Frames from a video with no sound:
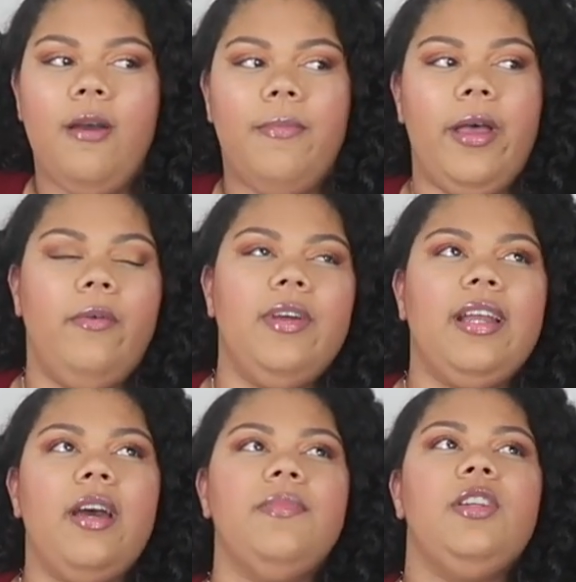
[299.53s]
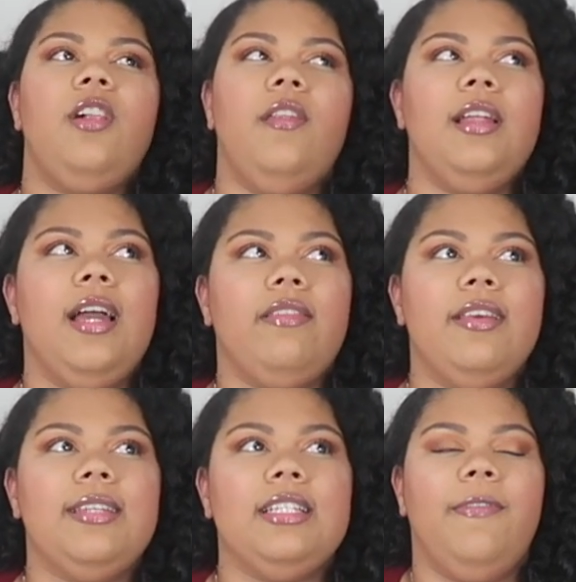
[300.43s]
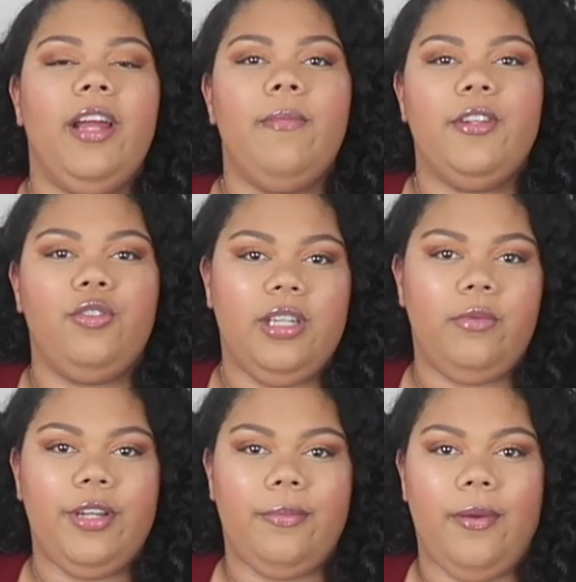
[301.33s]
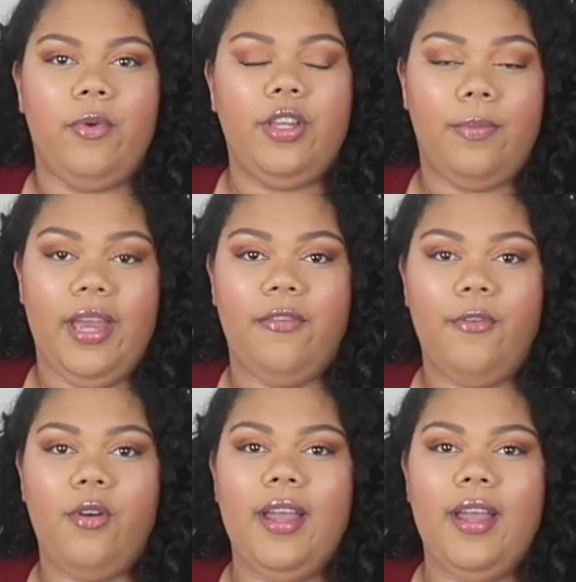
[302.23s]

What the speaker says: But when it comes to clothing like this, very much you get what you pay for.